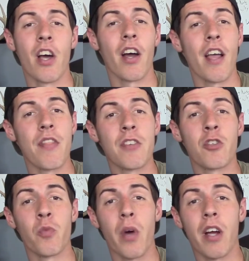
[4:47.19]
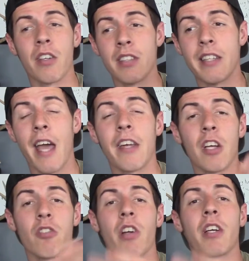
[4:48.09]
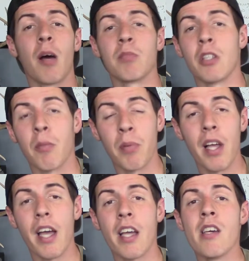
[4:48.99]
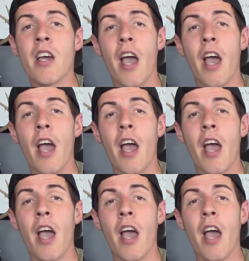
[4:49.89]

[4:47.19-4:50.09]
all right, this is where the tendon grunt comes into play.